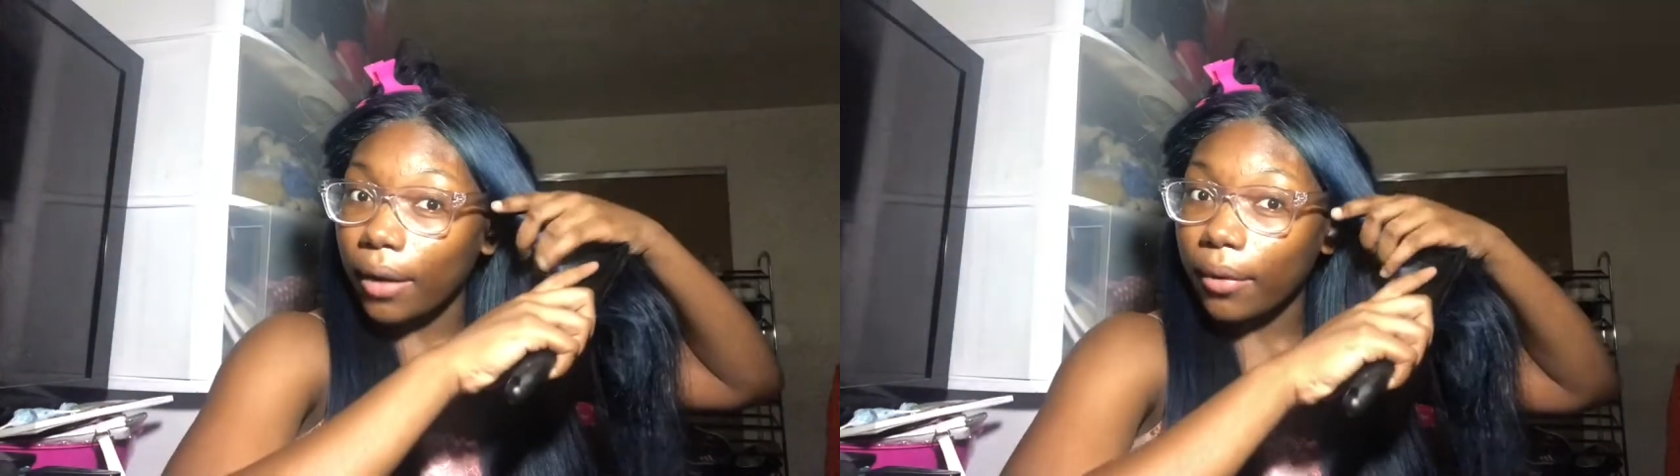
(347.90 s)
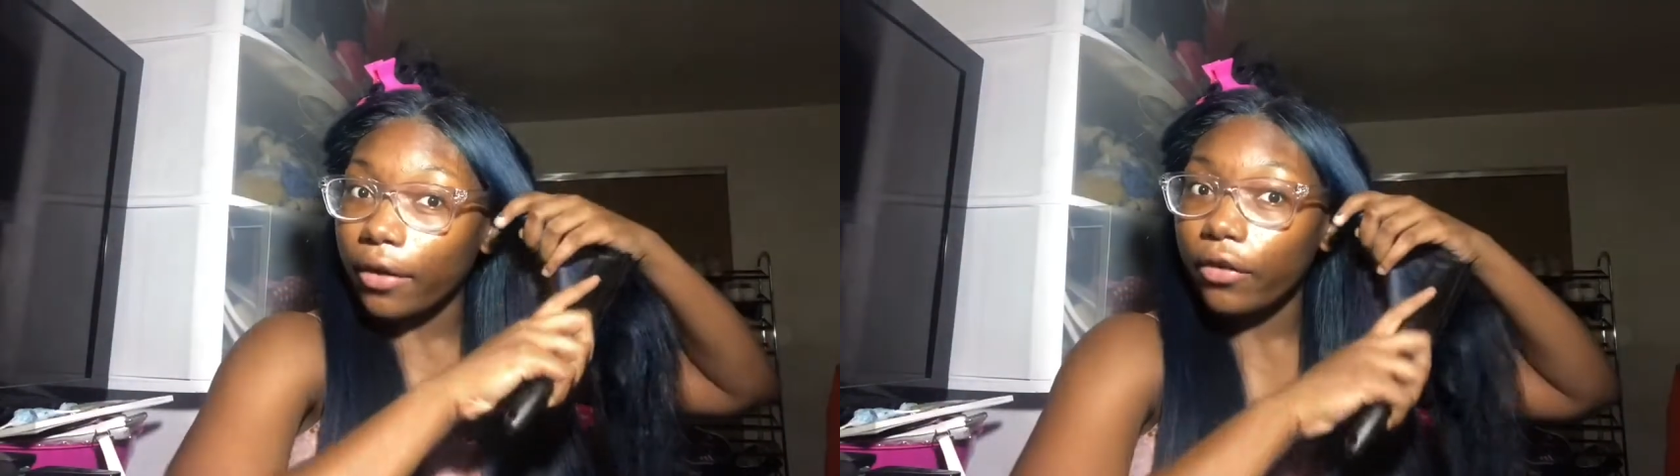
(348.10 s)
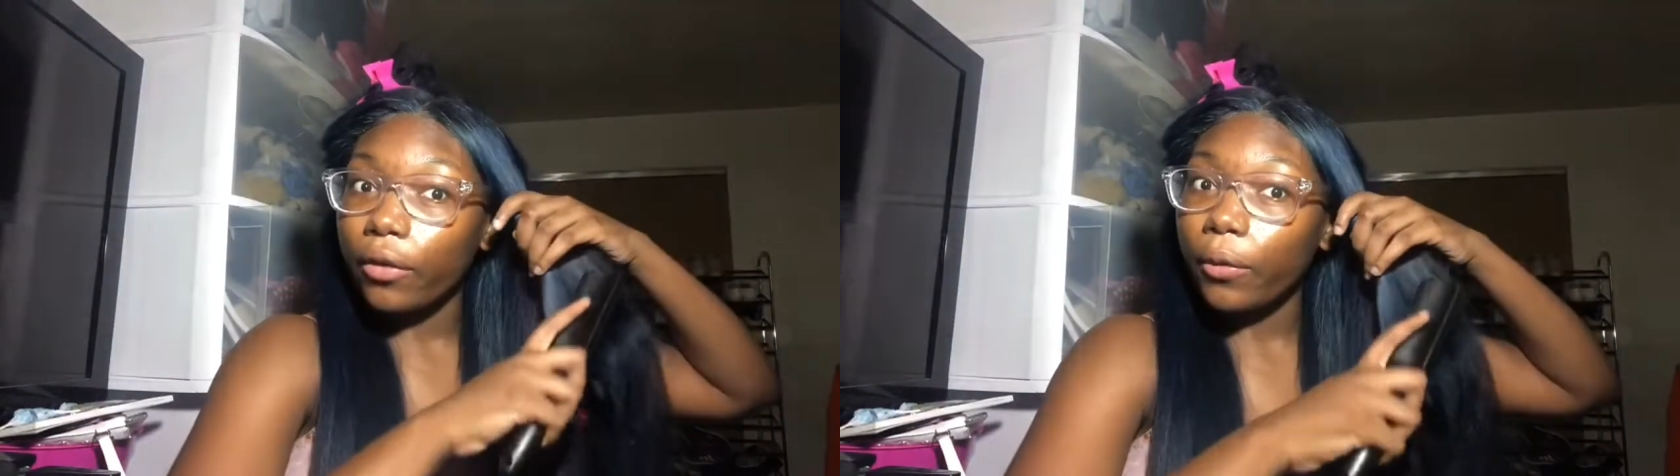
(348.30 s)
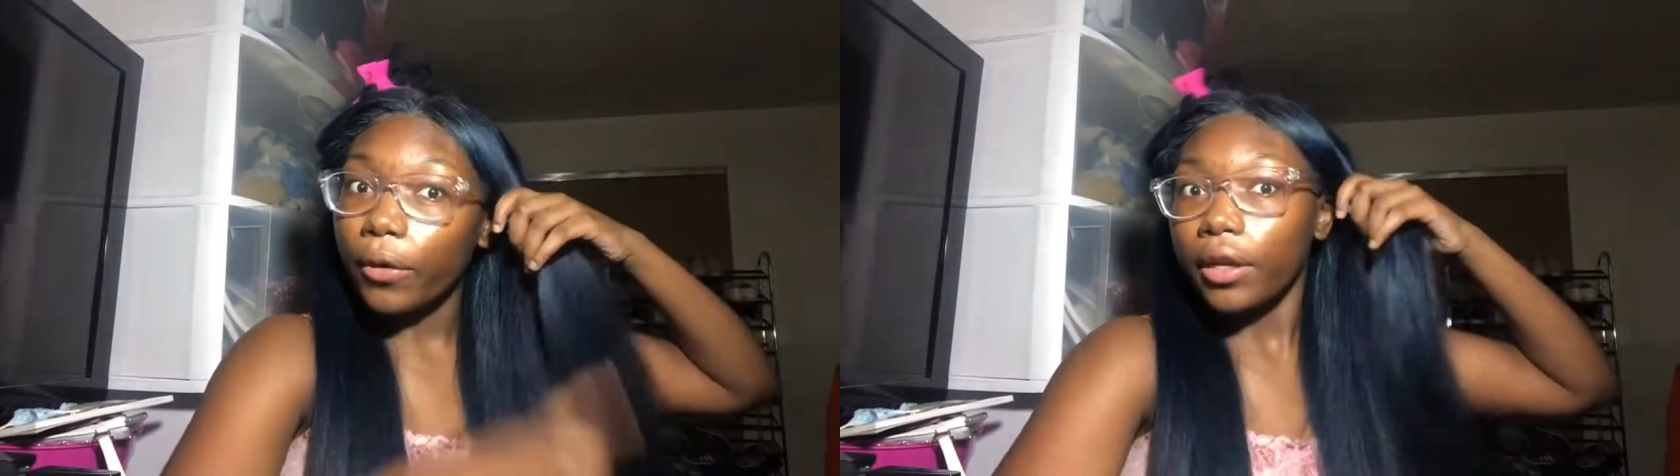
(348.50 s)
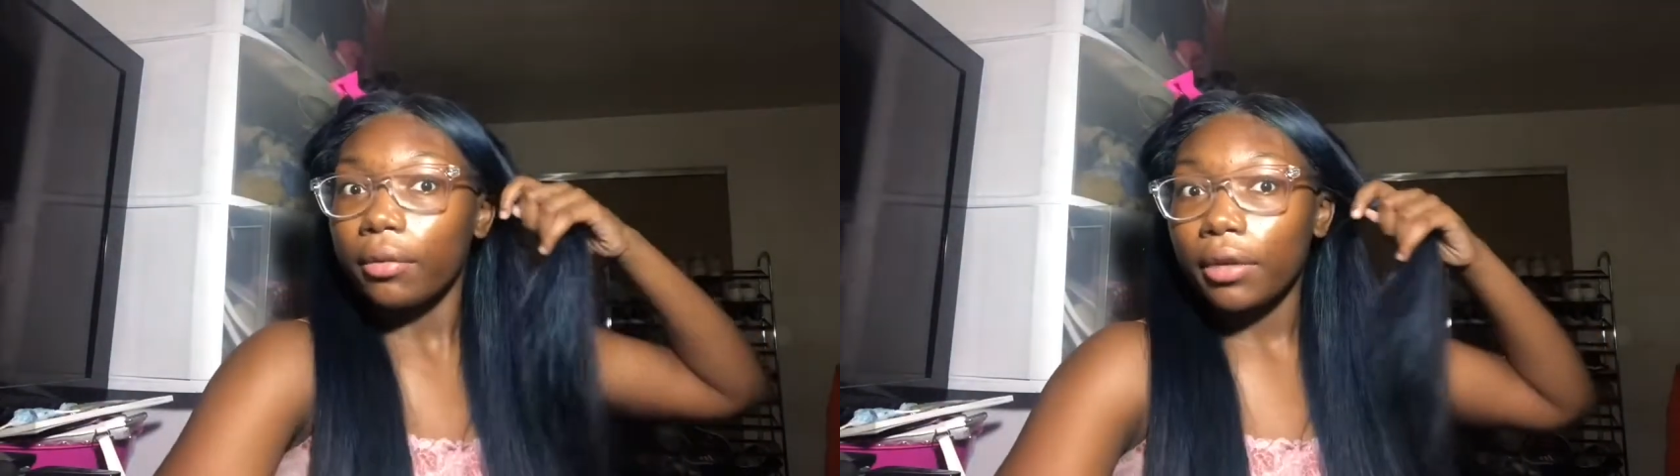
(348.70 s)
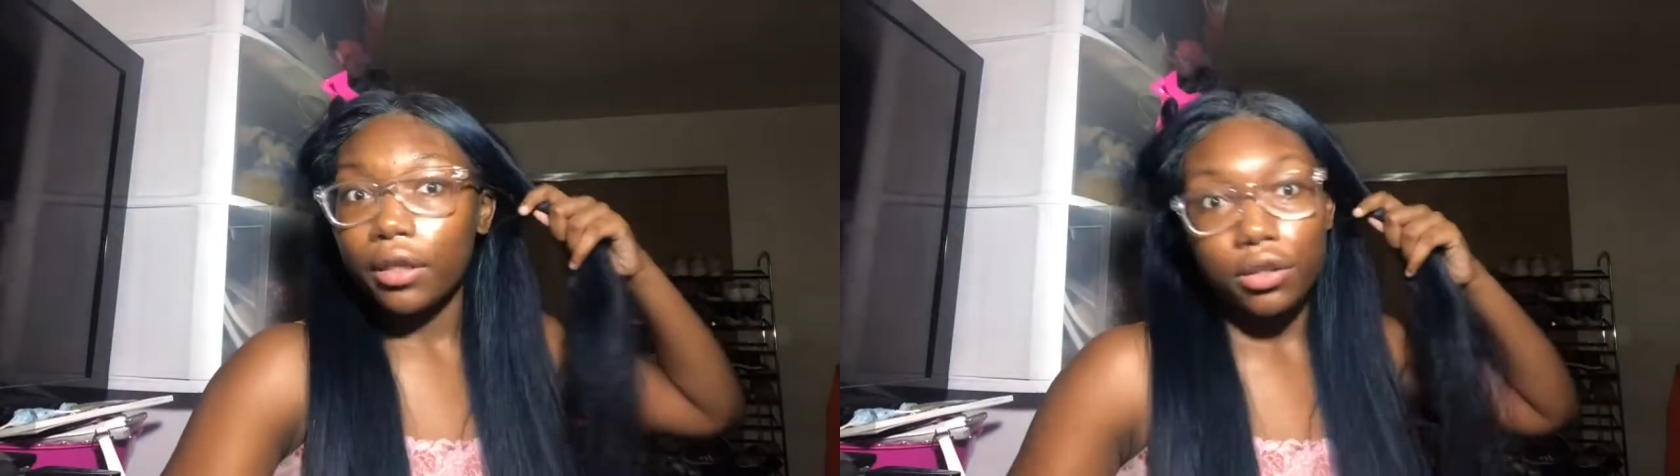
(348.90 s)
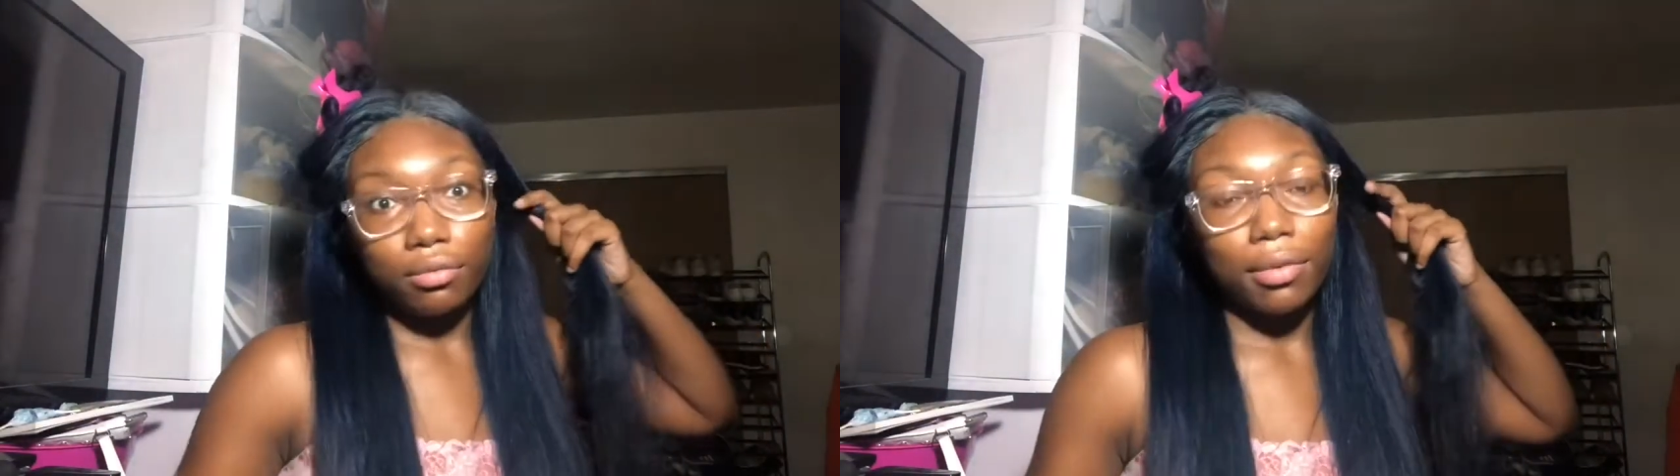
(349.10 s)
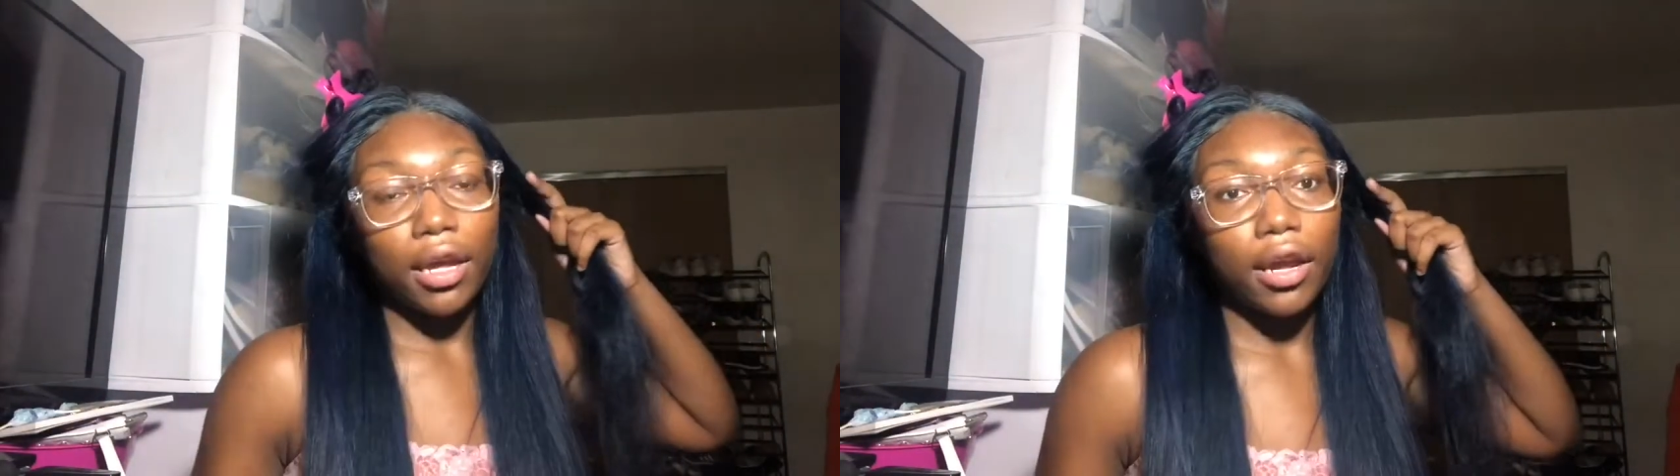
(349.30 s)
time like recording me
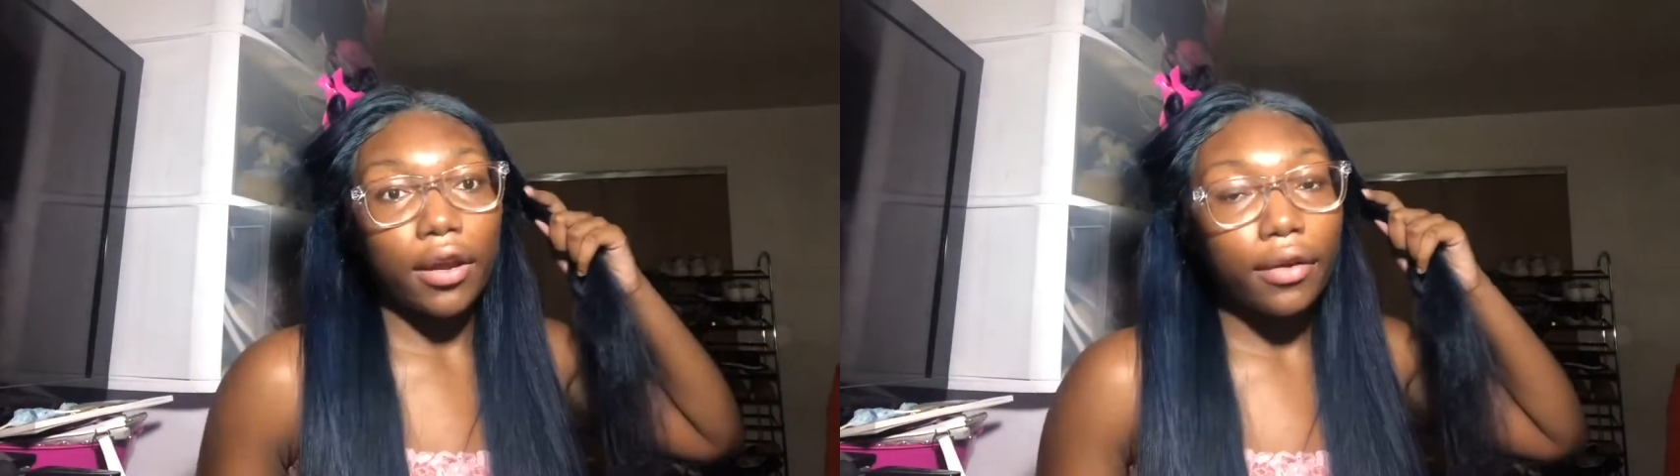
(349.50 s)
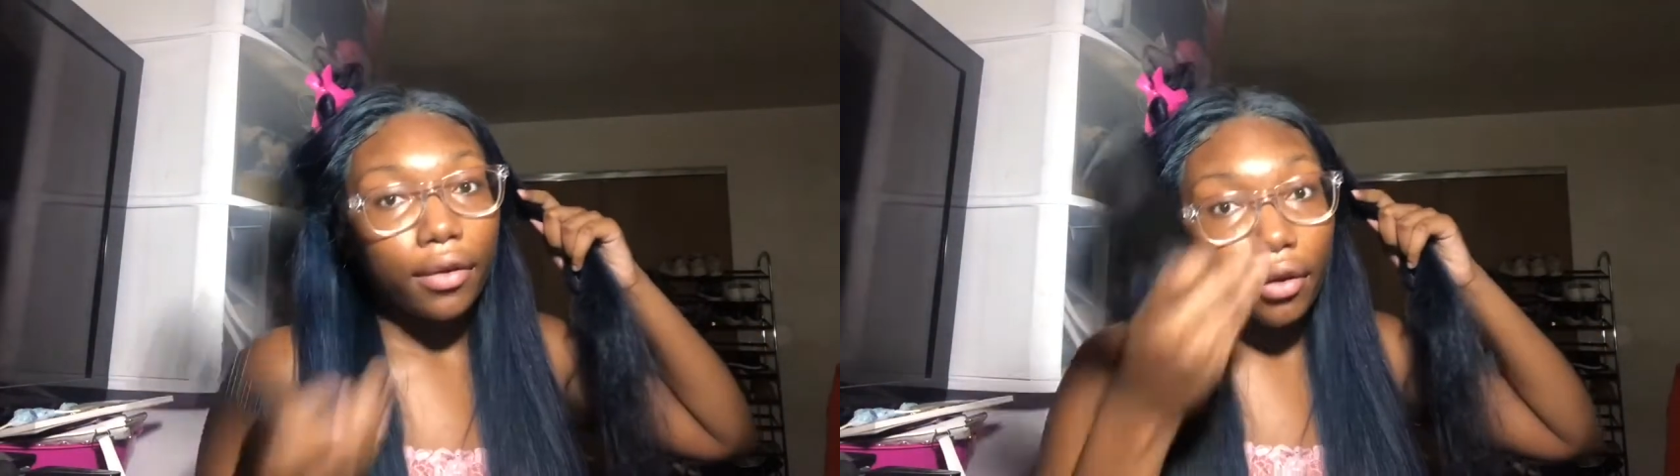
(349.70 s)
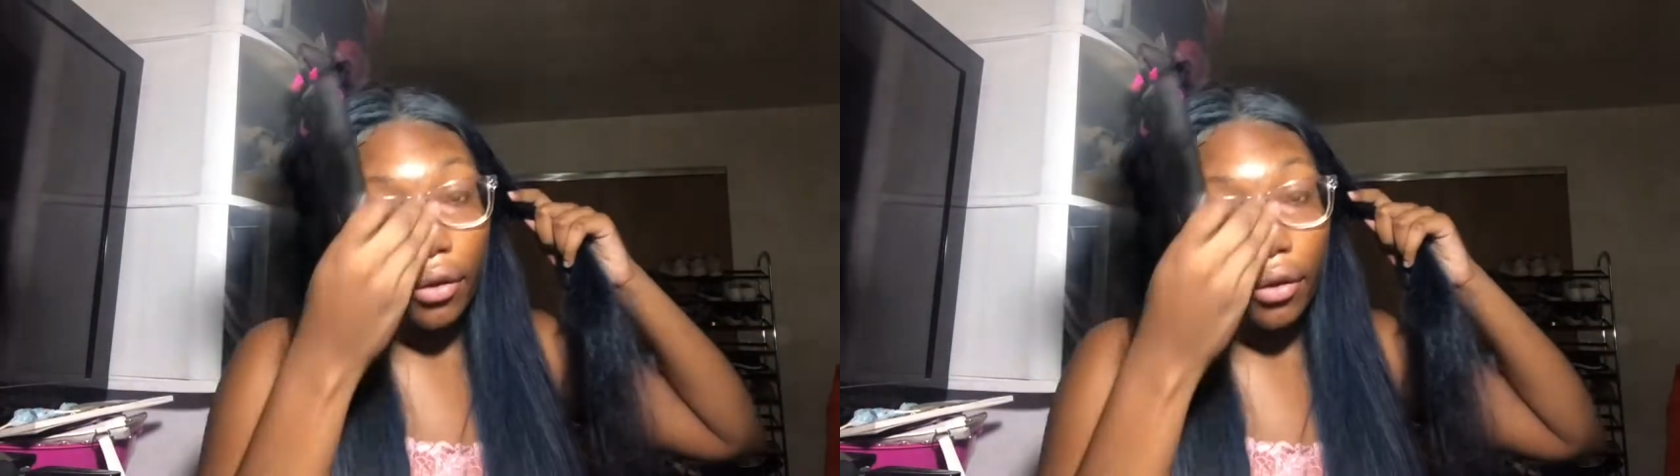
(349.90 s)
doing my hair